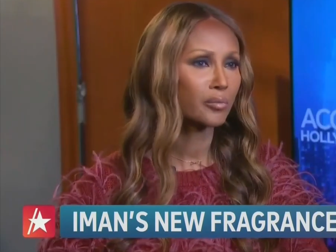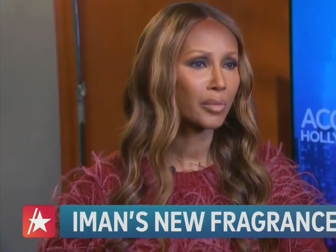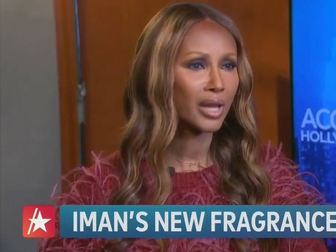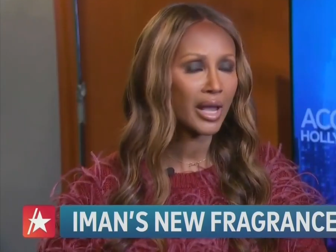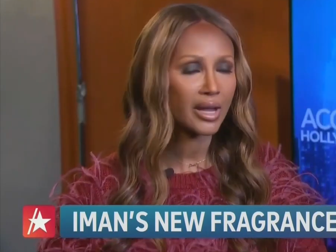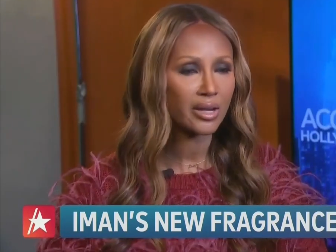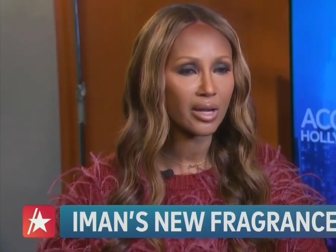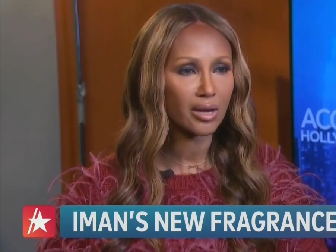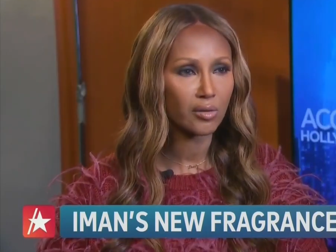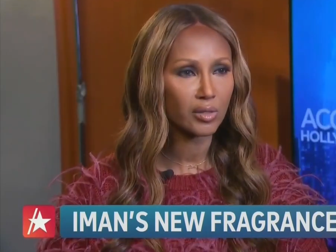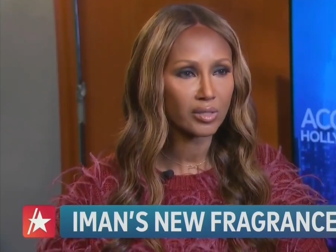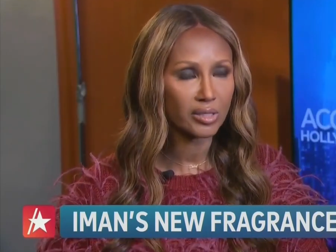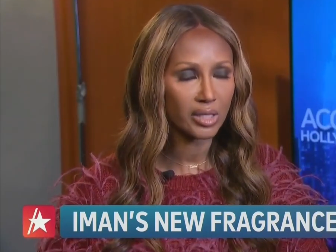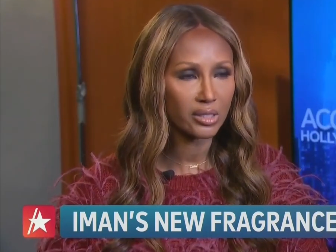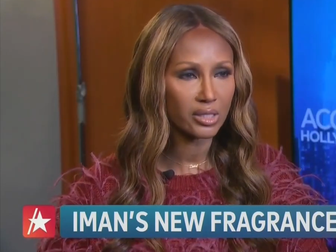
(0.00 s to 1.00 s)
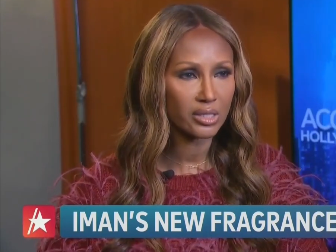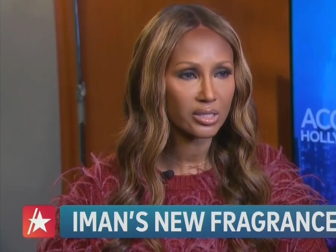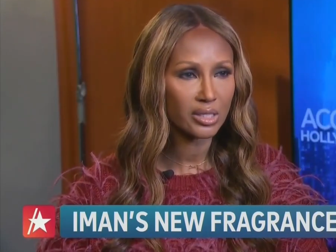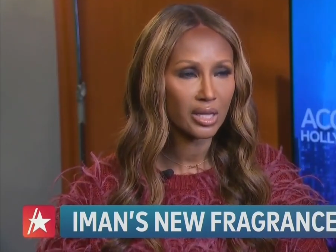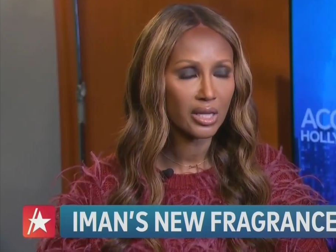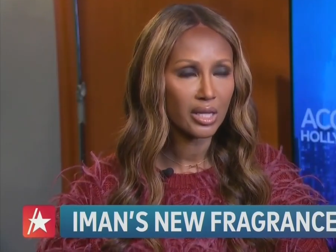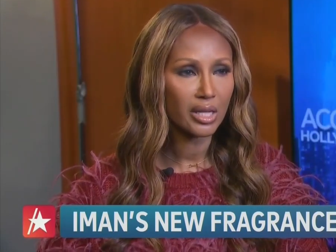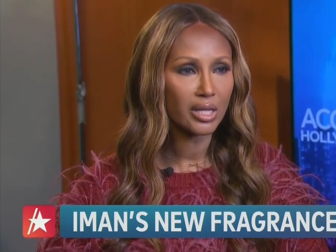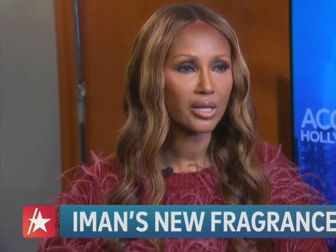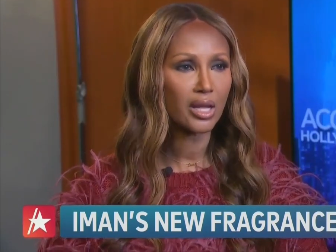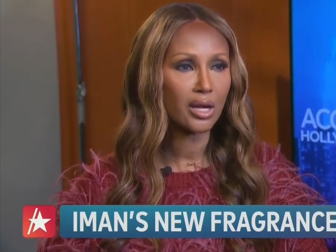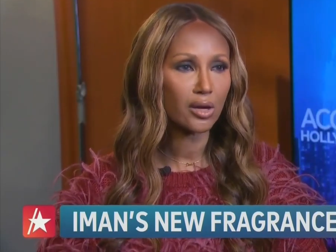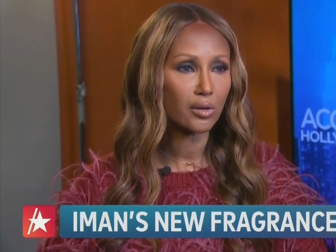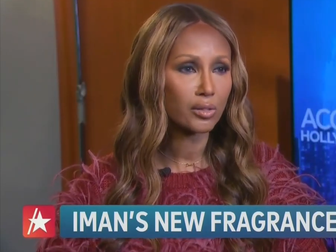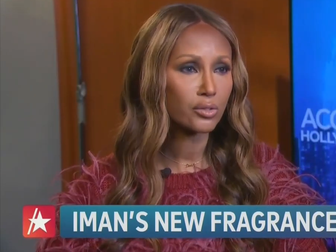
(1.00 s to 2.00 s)
and blackcurrant that is
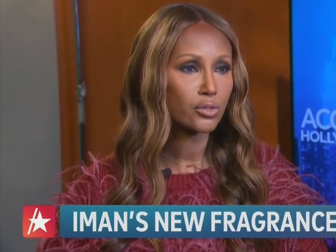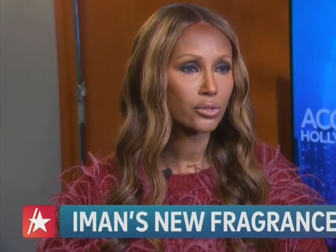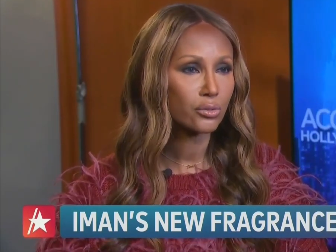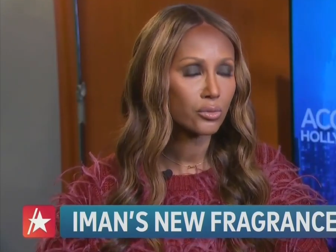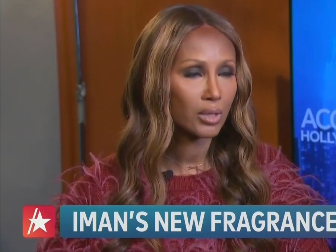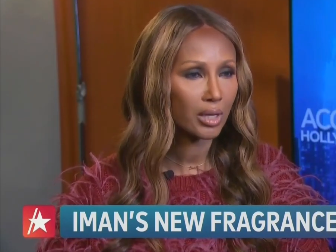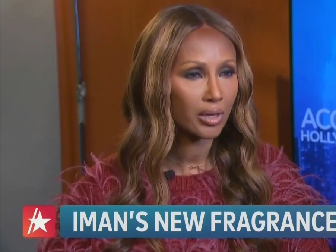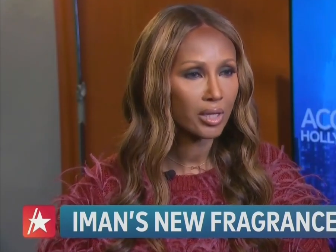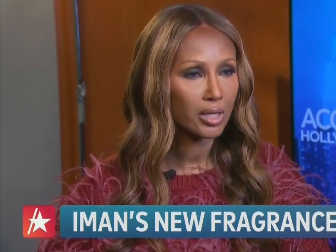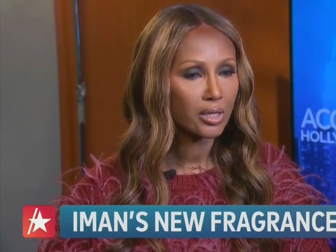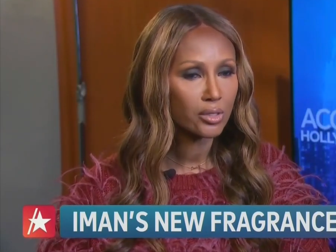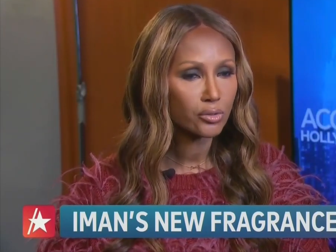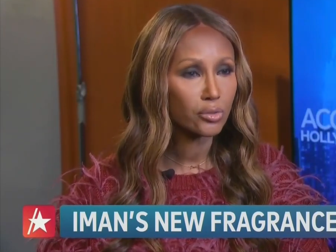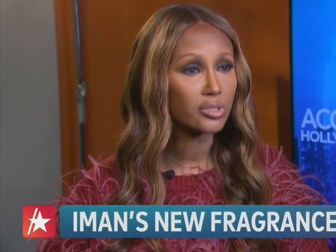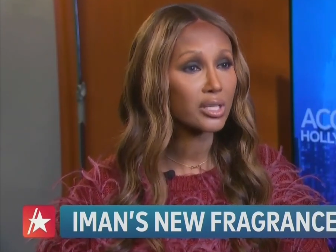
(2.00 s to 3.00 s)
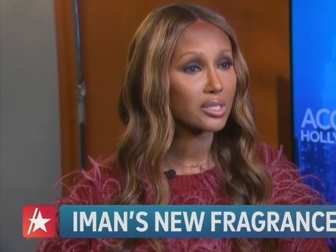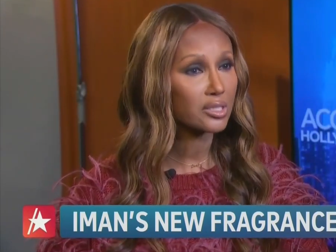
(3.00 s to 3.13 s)
inherent to, uh, to